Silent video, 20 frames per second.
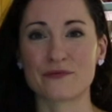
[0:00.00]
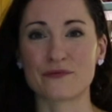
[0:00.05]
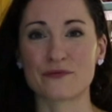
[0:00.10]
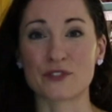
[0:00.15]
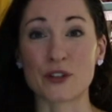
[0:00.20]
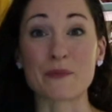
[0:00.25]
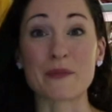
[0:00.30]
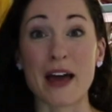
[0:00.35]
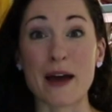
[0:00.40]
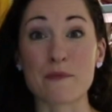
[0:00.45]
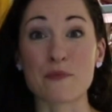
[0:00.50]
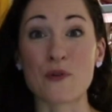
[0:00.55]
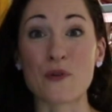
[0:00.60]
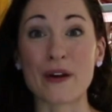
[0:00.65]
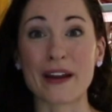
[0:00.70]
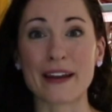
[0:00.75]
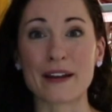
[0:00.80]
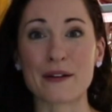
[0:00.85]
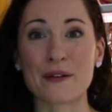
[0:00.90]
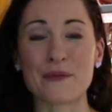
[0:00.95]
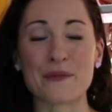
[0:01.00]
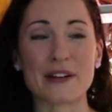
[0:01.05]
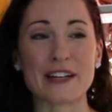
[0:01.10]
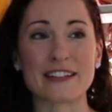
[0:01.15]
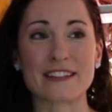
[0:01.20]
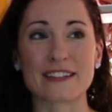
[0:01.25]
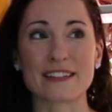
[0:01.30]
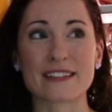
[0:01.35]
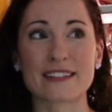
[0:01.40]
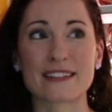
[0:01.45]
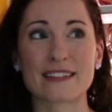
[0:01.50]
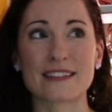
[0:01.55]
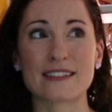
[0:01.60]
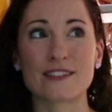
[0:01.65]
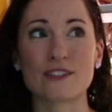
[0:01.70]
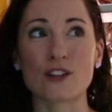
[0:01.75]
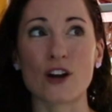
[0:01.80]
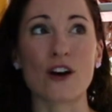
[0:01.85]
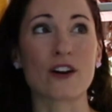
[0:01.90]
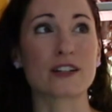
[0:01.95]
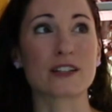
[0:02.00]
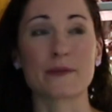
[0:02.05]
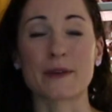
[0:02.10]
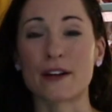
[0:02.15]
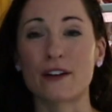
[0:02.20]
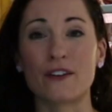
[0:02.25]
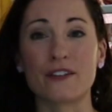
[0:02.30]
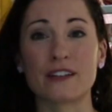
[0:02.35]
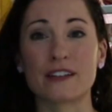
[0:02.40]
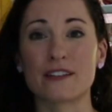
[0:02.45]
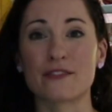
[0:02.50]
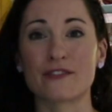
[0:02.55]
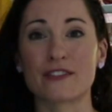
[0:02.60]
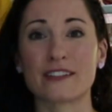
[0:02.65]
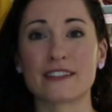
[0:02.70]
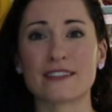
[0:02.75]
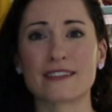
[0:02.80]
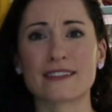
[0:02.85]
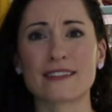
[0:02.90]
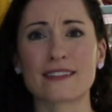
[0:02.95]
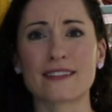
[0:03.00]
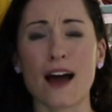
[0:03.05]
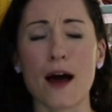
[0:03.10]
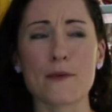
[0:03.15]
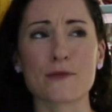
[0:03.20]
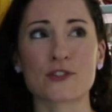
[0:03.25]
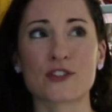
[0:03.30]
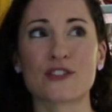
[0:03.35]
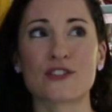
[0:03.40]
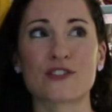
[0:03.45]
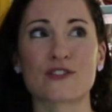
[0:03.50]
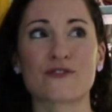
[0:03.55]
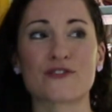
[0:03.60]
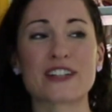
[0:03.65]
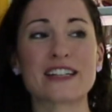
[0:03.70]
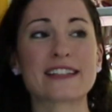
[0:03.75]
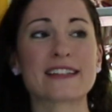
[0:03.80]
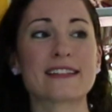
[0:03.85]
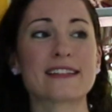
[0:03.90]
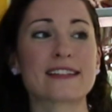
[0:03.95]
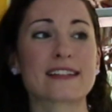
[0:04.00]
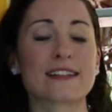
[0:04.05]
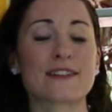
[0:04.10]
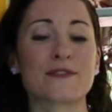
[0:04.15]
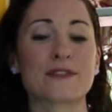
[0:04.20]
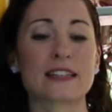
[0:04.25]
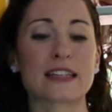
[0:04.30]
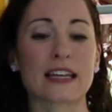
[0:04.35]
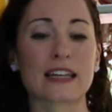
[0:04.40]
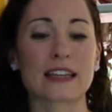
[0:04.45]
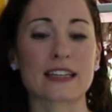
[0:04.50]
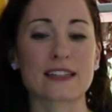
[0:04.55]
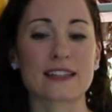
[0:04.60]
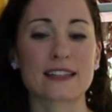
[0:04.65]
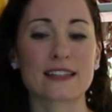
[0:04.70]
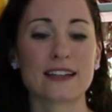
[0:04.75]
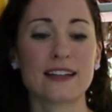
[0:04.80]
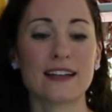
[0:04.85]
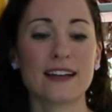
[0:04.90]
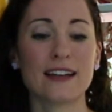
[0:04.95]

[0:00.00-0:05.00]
from that point, and we just talked about all the different options and reasons, and it was like this